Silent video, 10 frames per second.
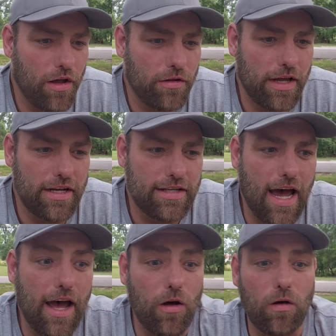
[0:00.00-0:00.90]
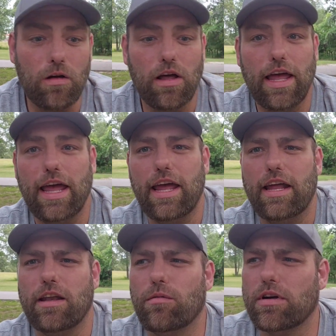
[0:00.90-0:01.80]
laying tile.
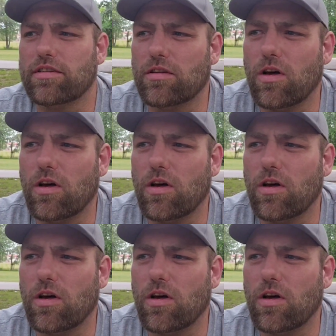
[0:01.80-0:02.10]
And it wasn't